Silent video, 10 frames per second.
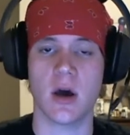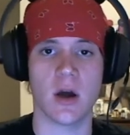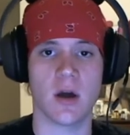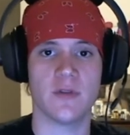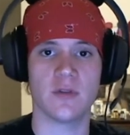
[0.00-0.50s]

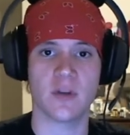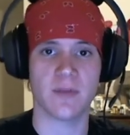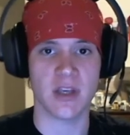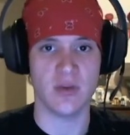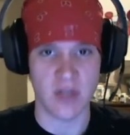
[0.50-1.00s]
If there's
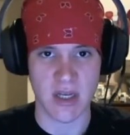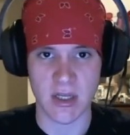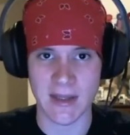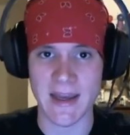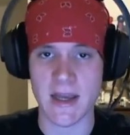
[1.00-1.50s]
something you
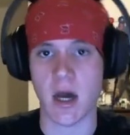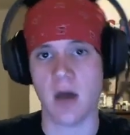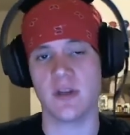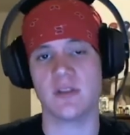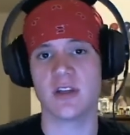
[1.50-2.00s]
didn't like,
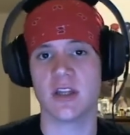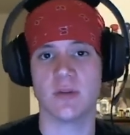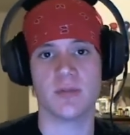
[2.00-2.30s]
obviously the